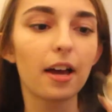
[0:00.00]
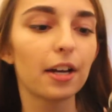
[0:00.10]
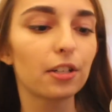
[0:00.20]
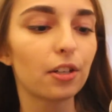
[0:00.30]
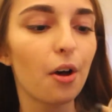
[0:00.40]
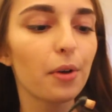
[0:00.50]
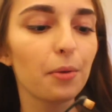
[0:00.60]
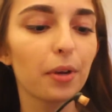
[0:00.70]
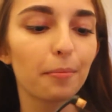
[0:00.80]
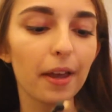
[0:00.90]
I just go in
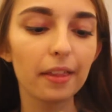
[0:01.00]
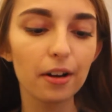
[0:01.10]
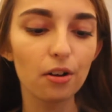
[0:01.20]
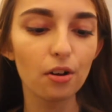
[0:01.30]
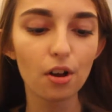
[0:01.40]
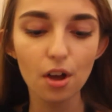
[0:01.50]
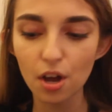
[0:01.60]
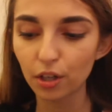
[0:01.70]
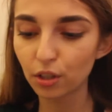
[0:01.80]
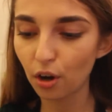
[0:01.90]
with my little
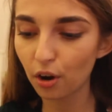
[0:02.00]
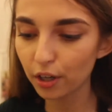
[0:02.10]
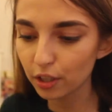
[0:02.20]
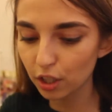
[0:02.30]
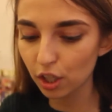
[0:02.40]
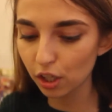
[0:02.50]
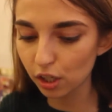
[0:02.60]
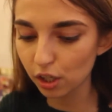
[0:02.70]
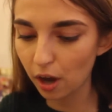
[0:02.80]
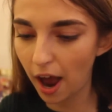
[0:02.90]
Tarte
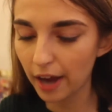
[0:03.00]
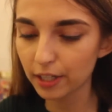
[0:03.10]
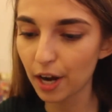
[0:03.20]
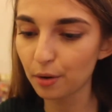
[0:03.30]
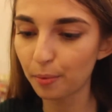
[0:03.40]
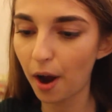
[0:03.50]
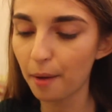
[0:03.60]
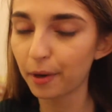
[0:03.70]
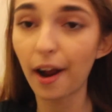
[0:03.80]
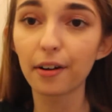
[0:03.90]
eyeshadow
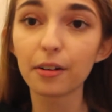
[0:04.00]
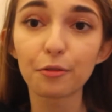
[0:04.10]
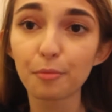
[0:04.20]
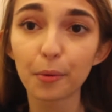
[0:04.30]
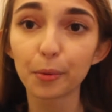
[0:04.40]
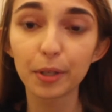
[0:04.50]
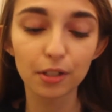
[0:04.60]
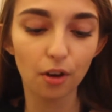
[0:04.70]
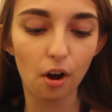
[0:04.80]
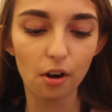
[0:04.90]
primer. I don't even remember what
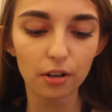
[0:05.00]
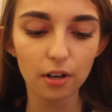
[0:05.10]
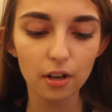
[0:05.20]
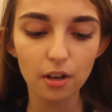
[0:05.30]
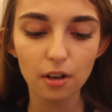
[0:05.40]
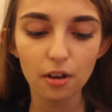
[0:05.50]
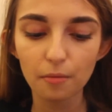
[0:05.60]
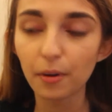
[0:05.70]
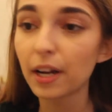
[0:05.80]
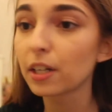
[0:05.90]
it's called.
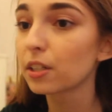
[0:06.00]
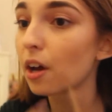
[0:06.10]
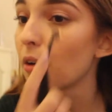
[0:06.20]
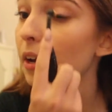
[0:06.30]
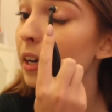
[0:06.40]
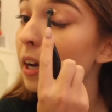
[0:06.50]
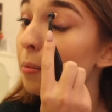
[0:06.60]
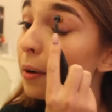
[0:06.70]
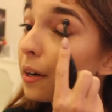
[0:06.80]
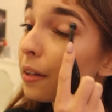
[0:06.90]
But I just go in and I
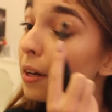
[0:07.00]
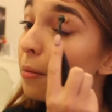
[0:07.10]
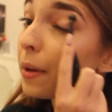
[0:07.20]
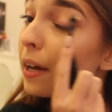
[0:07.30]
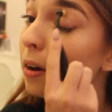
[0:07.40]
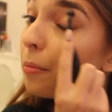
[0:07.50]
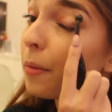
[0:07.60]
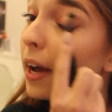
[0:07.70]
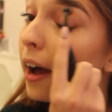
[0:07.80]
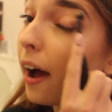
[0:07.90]
put a little bit on
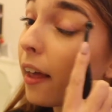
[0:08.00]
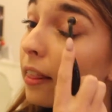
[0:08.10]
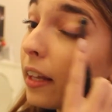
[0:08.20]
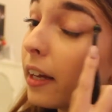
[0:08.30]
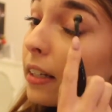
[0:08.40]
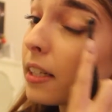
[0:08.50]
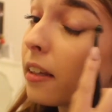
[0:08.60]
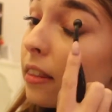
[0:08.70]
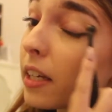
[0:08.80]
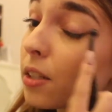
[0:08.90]
my eyelids.
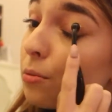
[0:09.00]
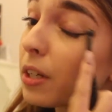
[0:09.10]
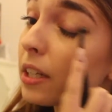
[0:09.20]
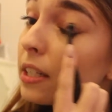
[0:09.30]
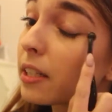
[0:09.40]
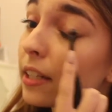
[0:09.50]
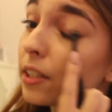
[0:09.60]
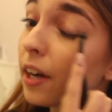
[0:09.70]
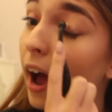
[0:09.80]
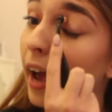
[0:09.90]
And this really sets
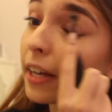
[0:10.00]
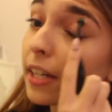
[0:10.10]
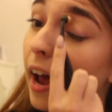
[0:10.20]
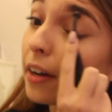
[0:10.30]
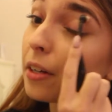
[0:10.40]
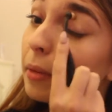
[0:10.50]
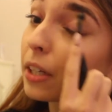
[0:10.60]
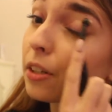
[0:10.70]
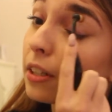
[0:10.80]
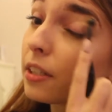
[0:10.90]
your eyeshadow to make
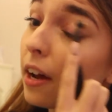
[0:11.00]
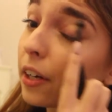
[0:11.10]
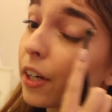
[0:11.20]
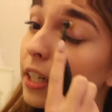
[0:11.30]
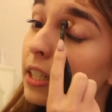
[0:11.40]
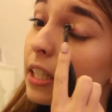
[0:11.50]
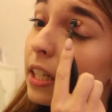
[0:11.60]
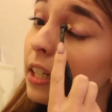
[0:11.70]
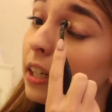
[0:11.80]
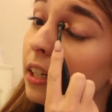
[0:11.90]
sure it's not
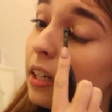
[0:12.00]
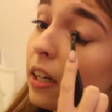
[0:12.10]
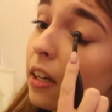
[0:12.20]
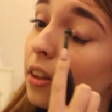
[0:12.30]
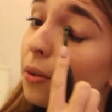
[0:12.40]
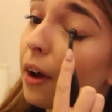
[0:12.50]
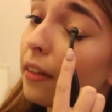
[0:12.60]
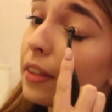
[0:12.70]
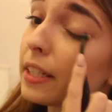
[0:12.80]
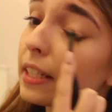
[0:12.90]
creasy
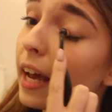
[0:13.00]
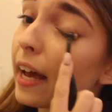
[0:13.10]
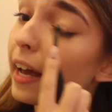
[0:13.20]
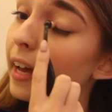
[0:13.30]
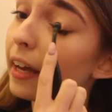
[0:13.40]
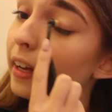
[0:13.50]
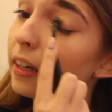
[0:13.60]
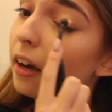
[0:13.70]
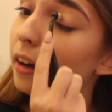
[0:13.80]
throughout the day.